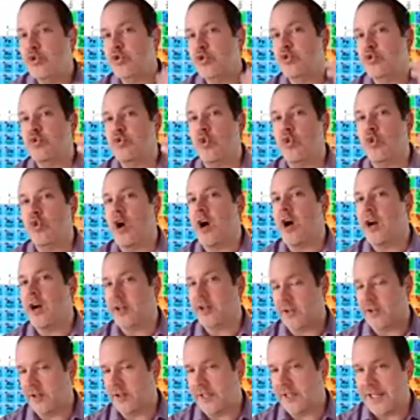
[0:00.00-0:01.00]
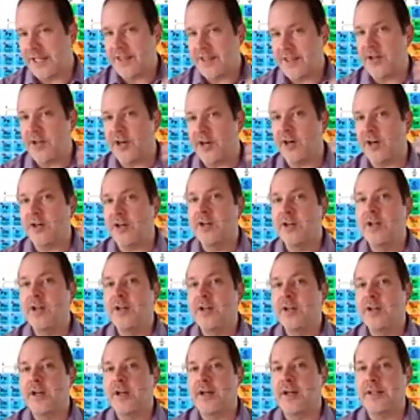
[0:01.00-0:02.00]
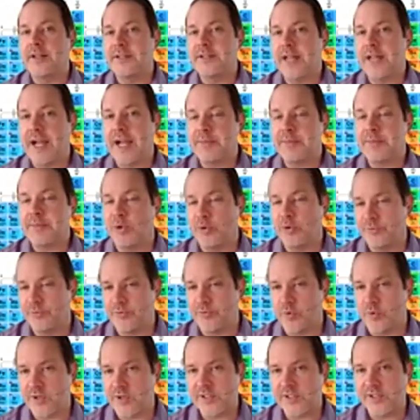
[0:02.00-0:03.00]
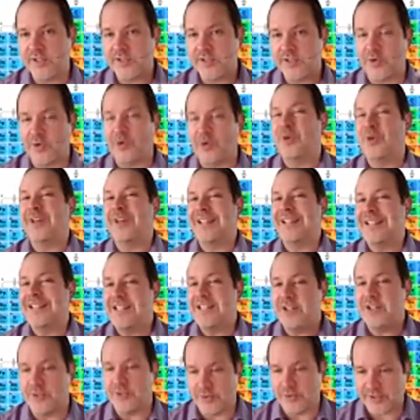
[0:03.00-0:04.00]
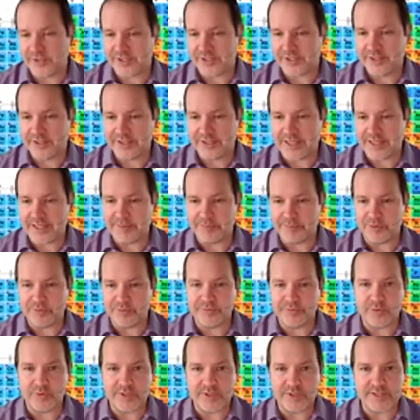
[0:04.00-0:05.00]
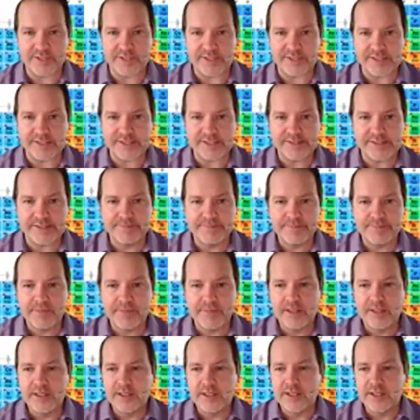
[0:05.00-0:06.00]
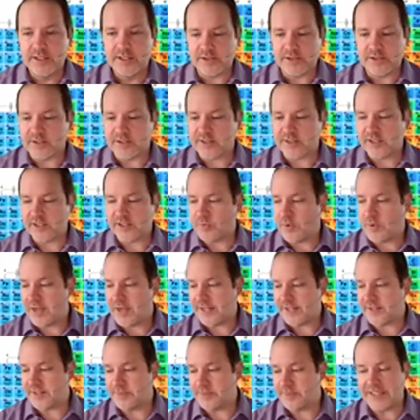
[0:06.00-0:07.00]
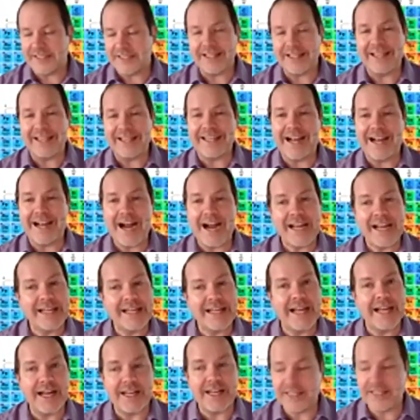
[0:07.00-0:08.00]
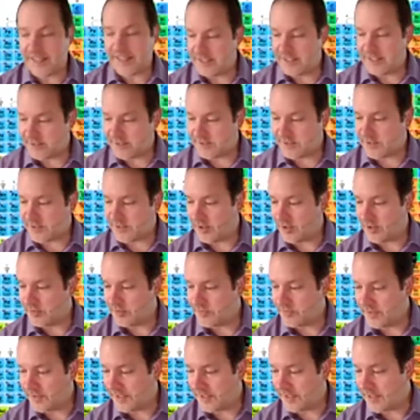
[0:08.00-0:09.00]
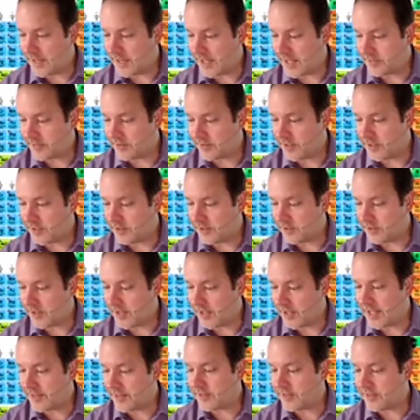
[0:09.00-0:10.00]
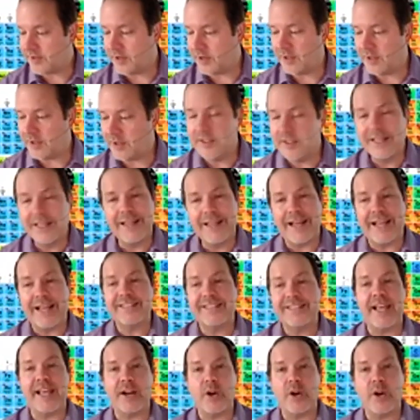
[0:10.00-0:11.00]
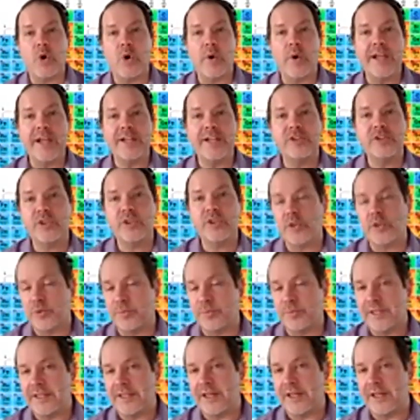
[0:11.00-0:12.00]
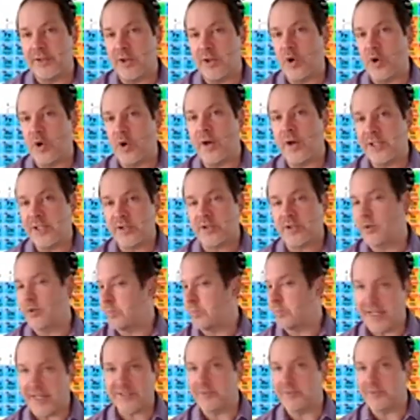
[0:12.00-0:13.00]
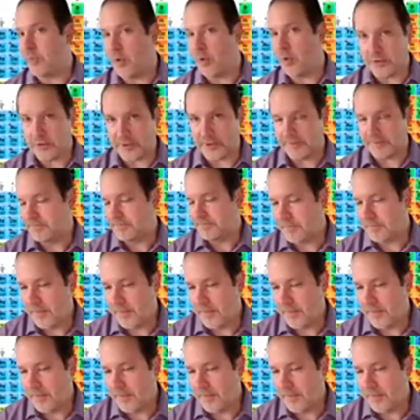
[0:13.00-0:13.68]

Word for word: stronger in their uh, dipole forces or induced dipole forces. So this is why something like iodine can dissolve in ethanol. Now ethanol has that OH group in there. The OH group makes it polar.